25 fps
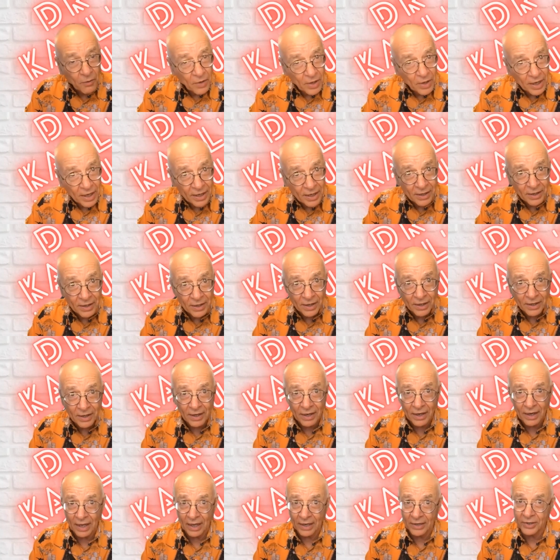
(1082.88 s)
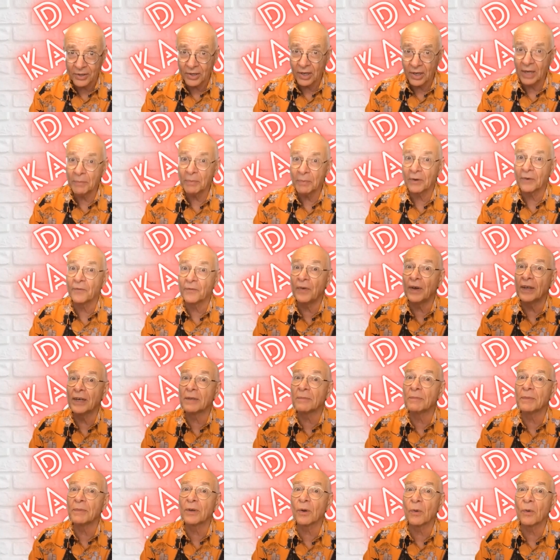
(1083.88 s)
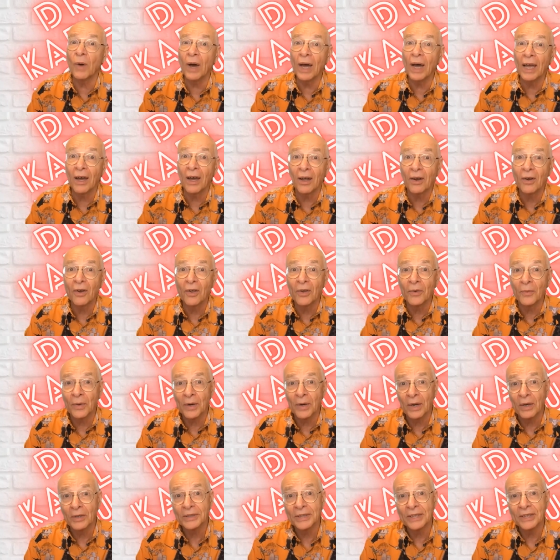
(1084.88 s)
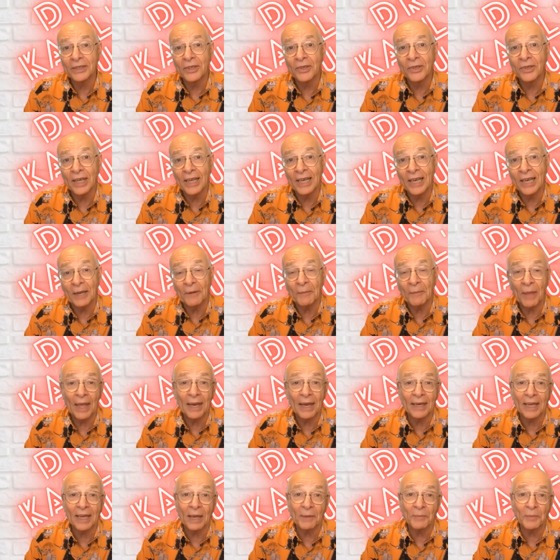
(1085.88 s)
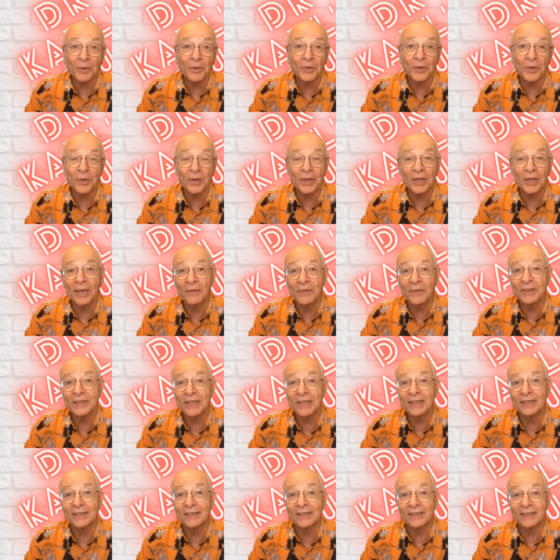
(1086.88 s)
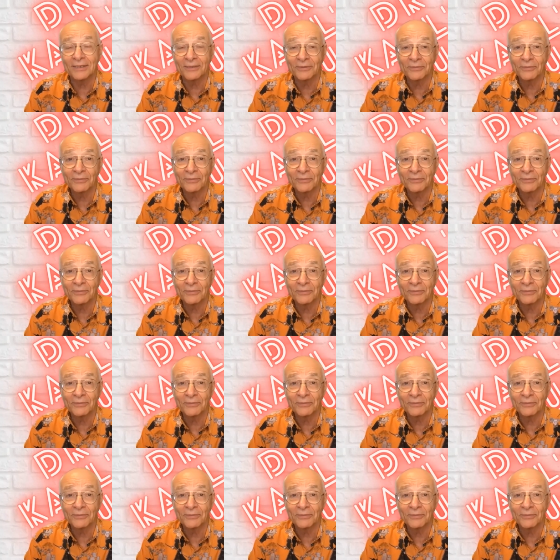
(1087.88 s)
In a deep and fundamental way. I learned when I was in New Guinea and kept on doing it ever since.